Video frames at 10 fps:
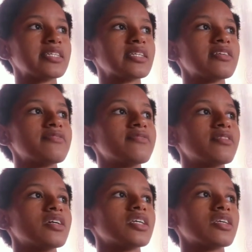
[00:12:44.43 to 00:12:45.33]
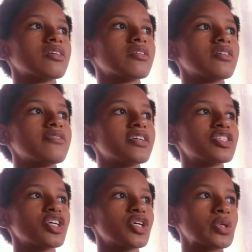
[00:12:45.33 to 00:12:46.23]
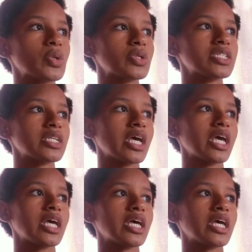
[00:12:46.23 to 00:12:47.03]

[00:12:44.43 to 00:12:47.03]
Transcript: if you if you turn out say